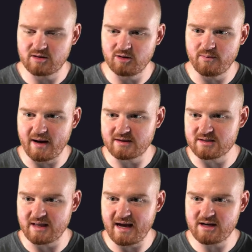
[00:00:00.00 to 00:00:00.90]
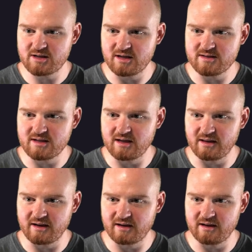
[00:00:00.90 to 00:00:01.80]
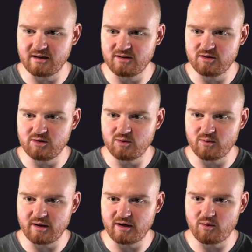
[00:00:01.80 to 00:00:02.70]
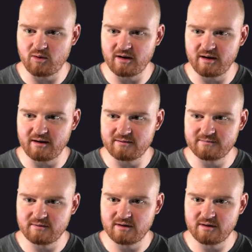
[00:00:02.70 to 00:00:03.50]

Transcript: go back to slash and say like uh, new recording.